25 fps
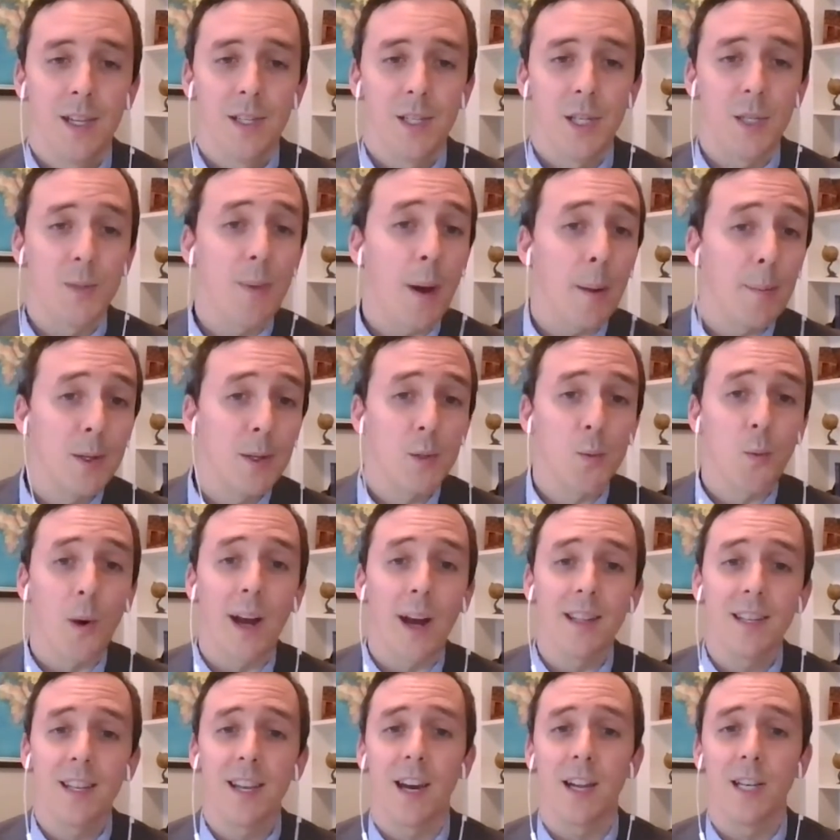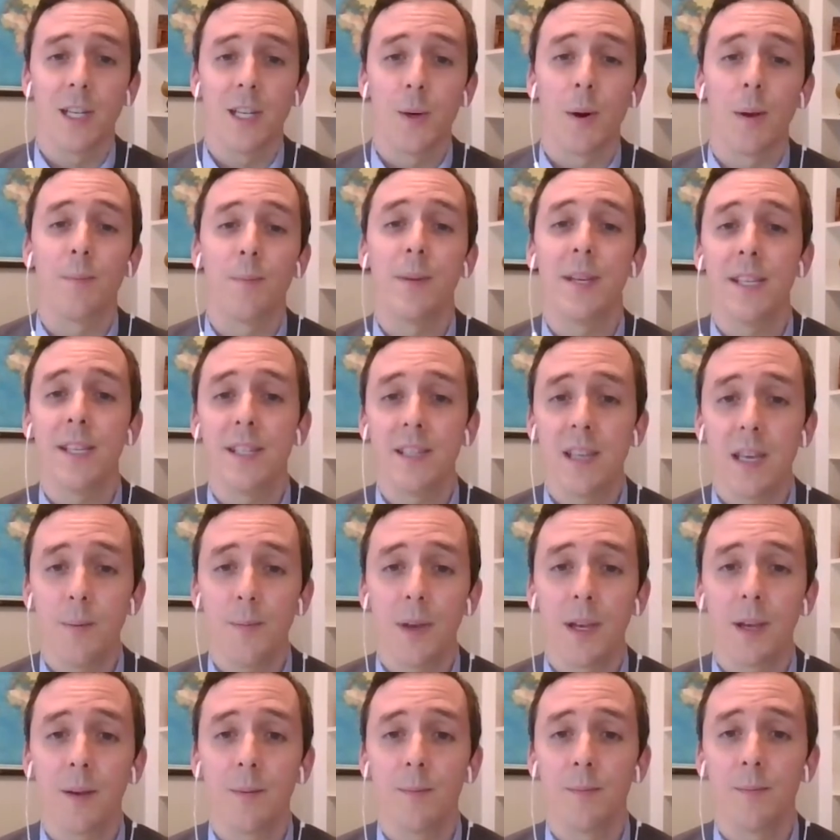She's published widely on UN
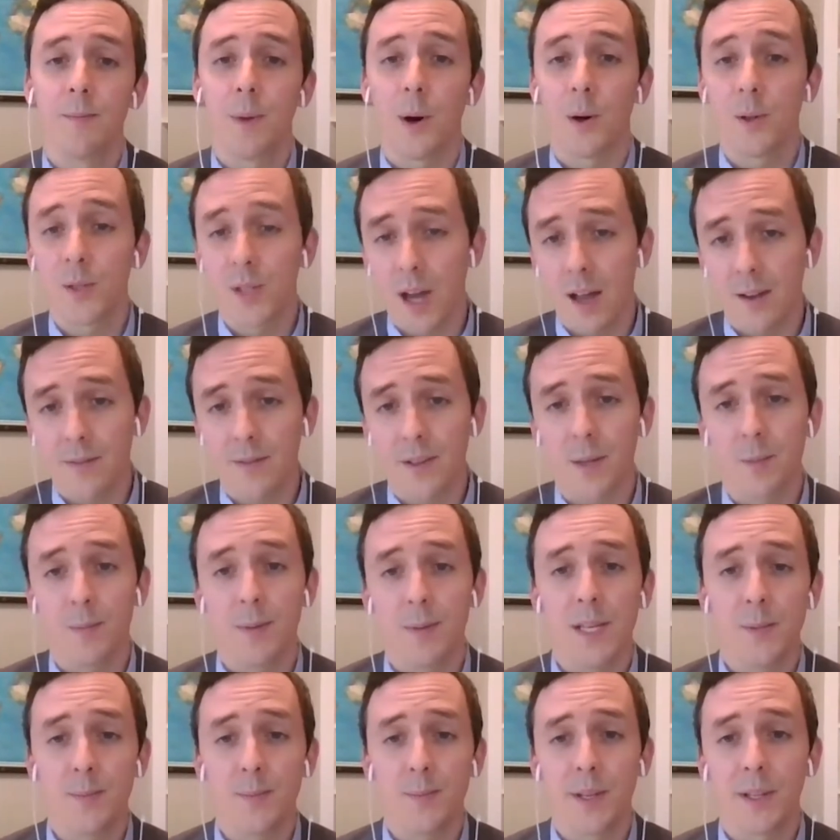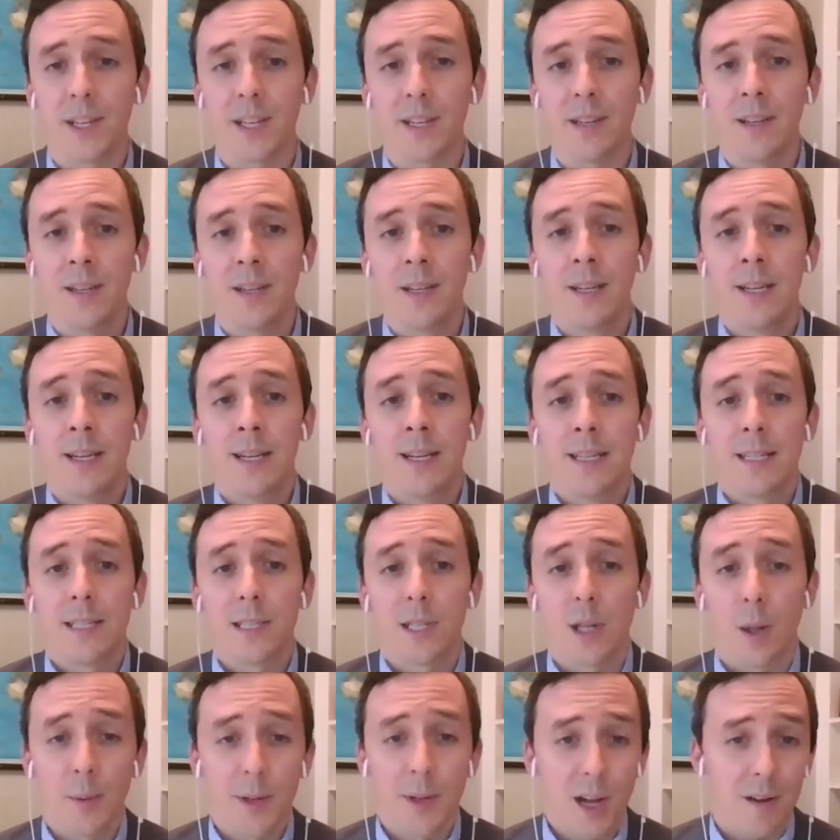peacekeeping, post-conflict peacebuilding,
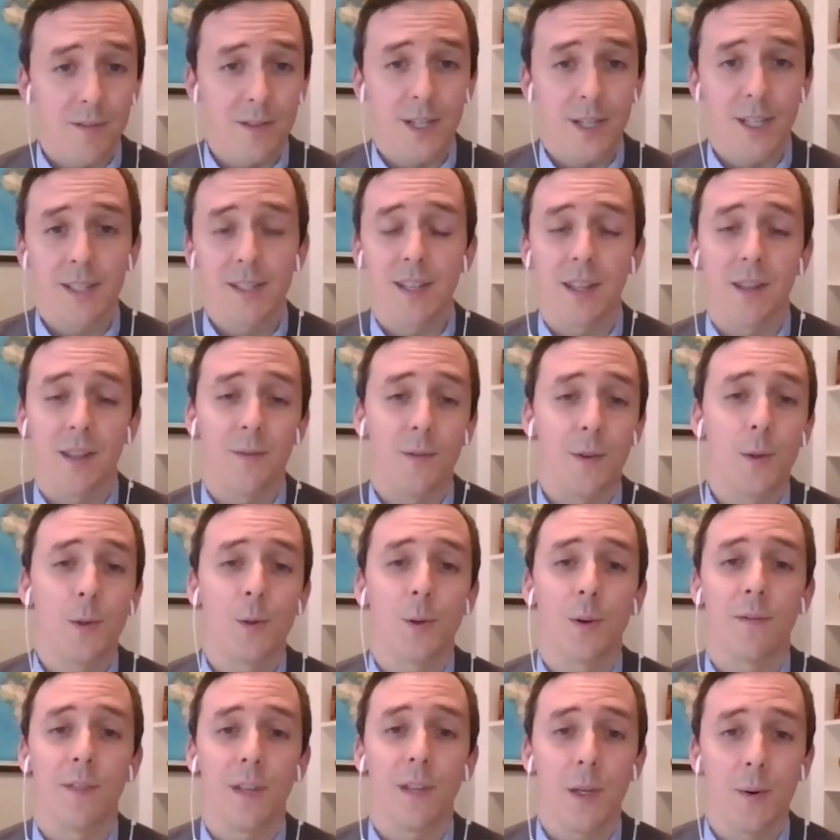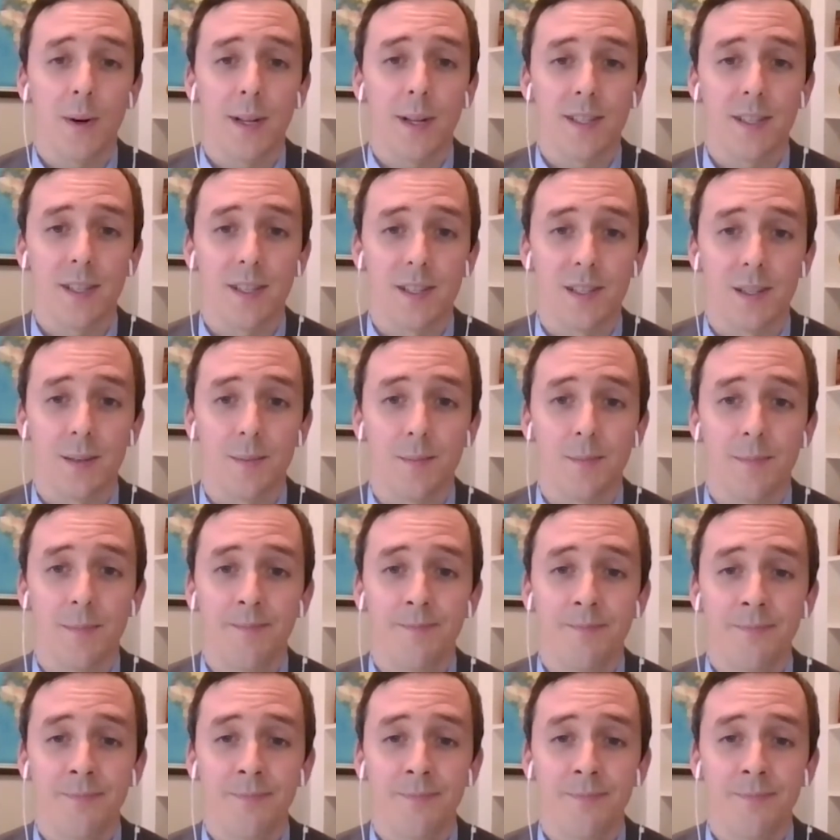global governance, and the future of the UN system.